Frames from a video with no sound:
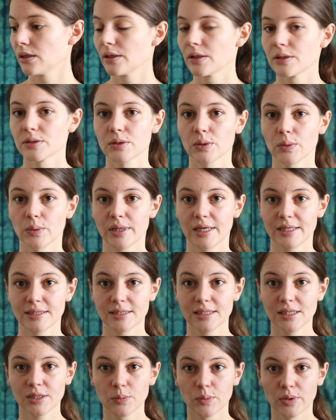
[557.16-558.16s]
so that's
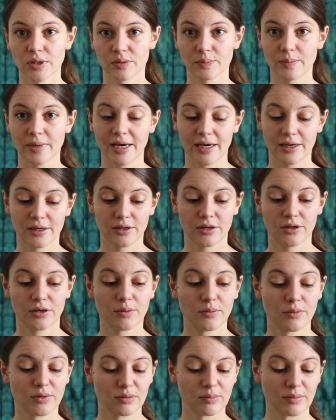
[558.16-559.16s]
it with my
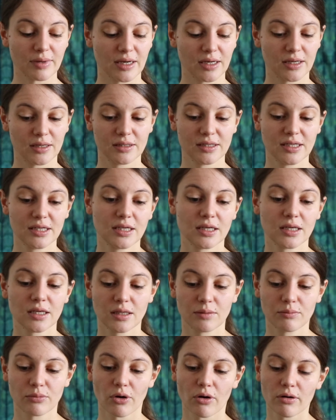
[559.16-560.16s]
knitting
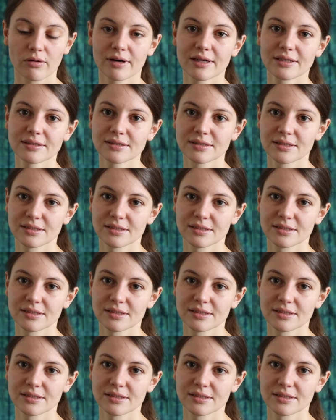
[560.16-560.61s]
in progress.